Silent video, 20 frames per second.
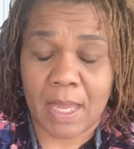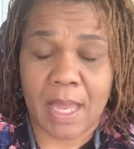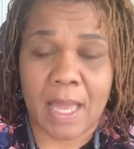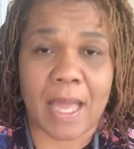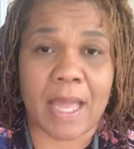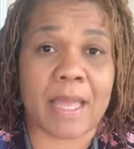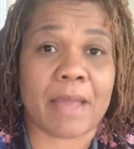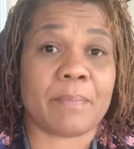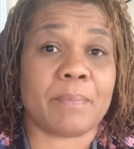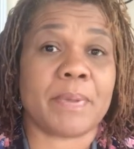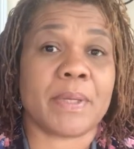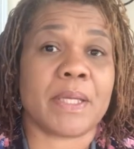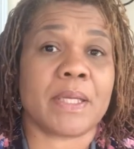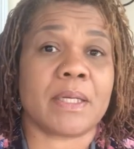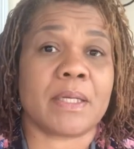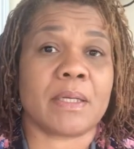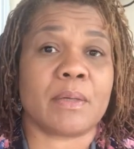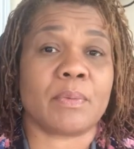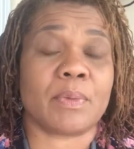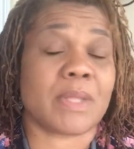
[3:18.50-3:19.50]
I have
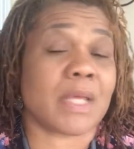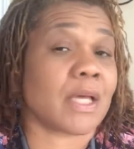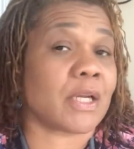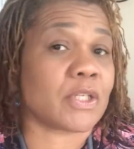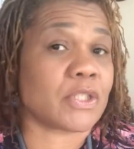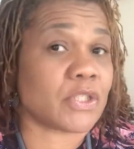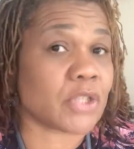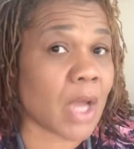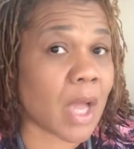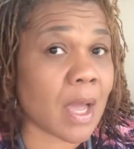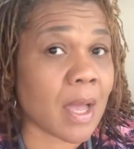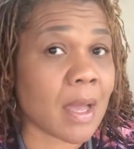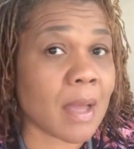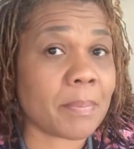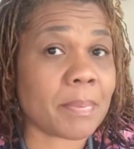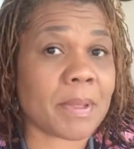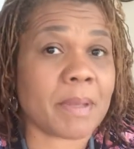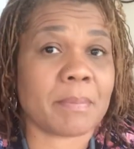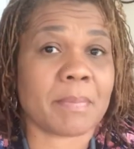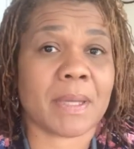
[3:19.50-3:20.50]
been without a
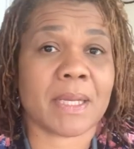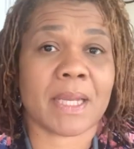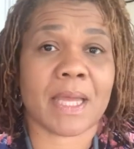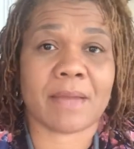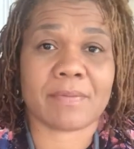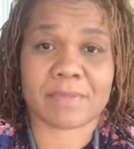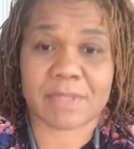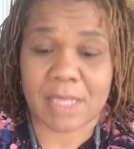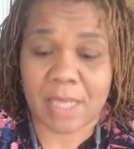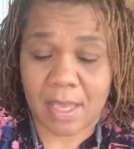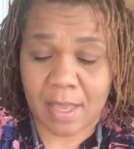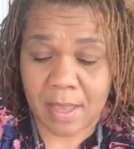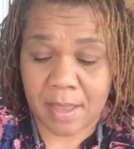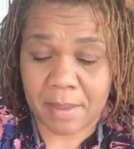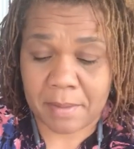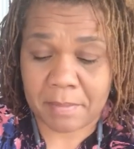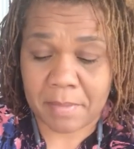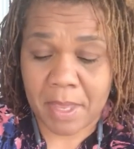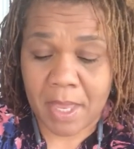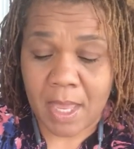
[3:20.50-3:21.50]
job in my
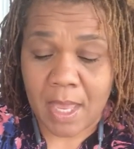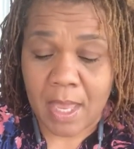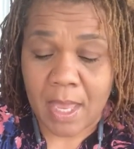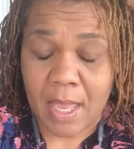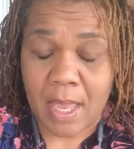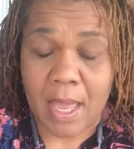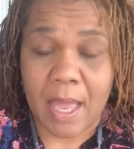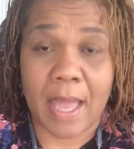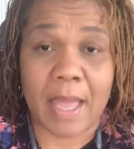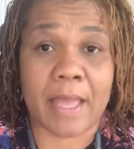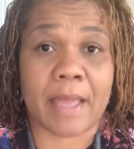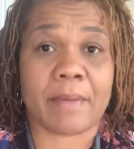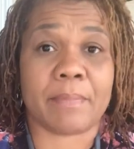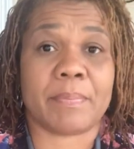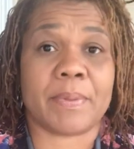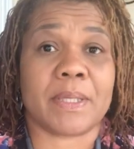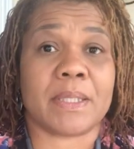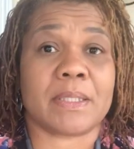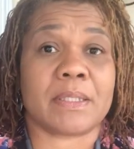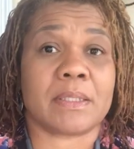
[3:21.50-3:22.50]
lifetime. I have
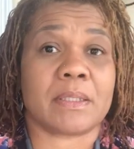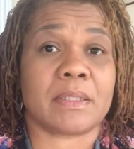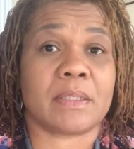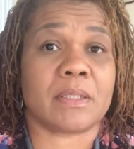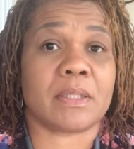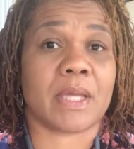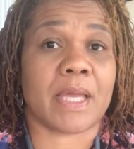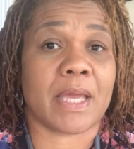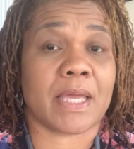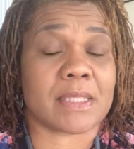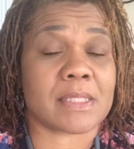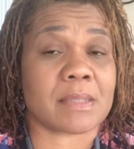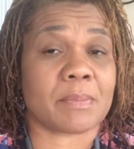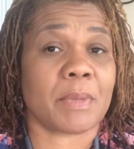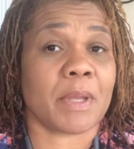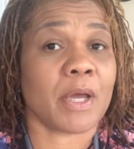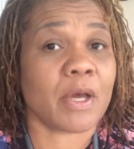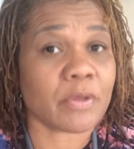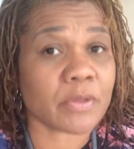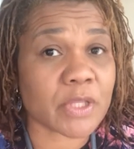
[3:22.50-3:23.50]
been had some
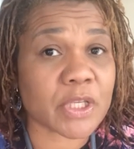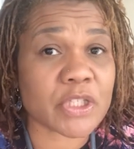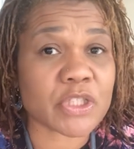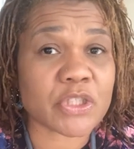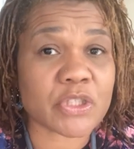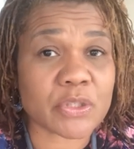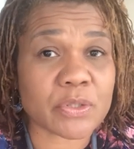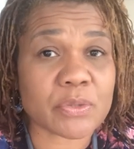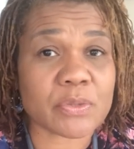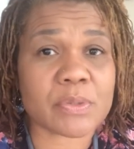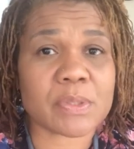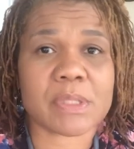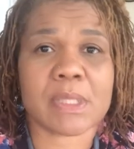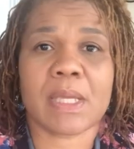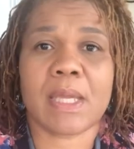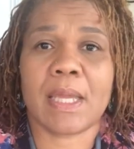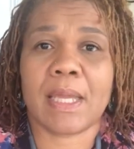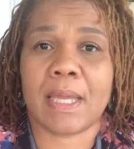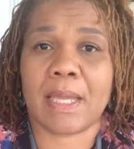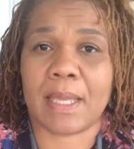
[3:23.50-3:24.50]
health issues
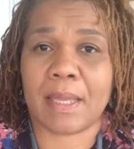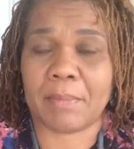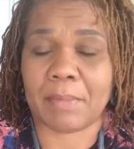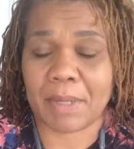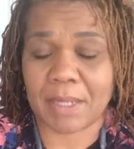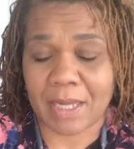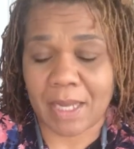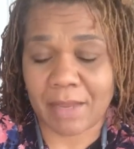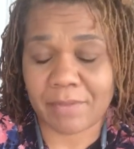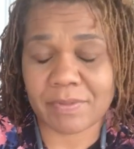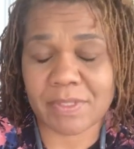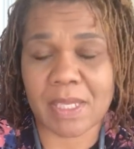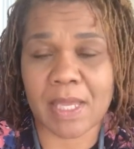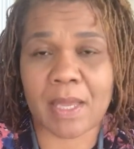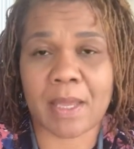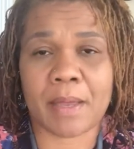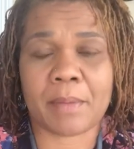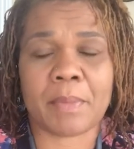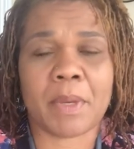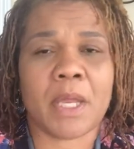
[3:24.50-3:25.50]
in my
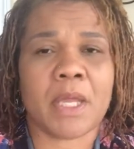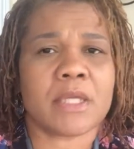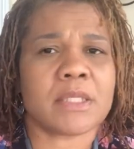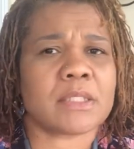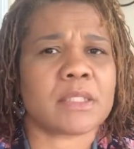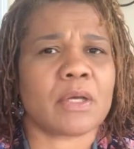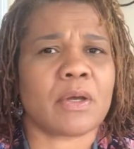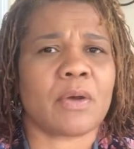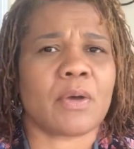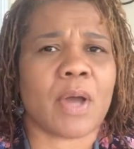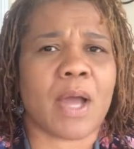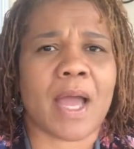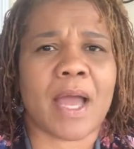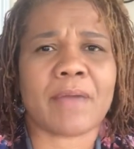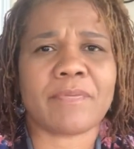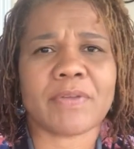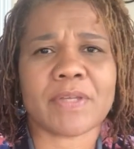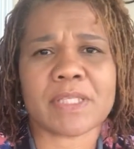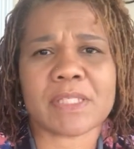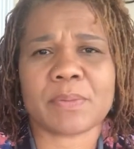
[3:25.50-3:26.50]
lifetime. So
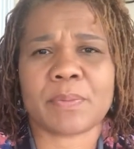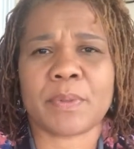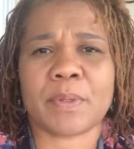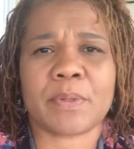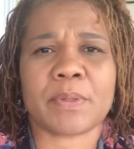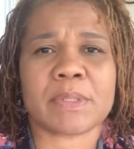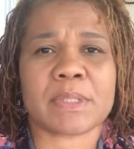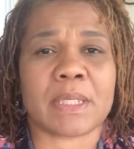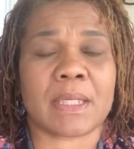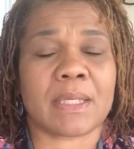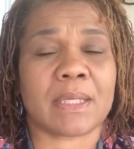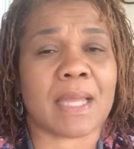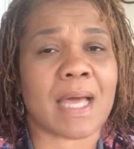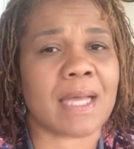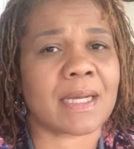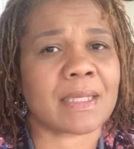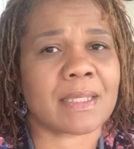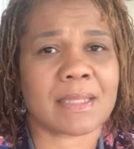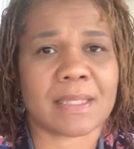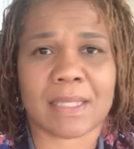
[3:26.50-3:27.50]
I've experienced a
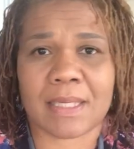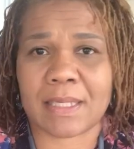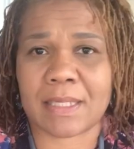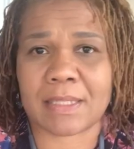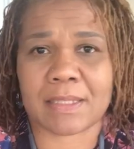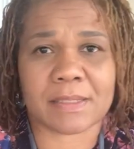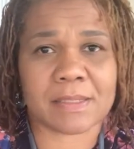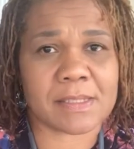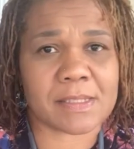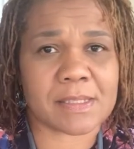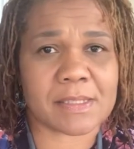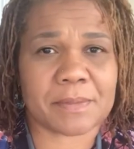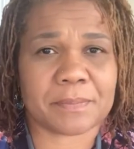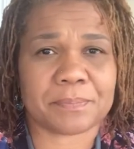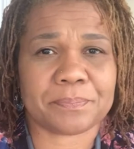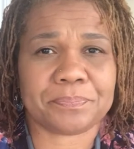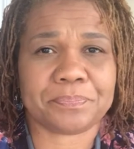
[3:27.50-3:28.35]
lot of things.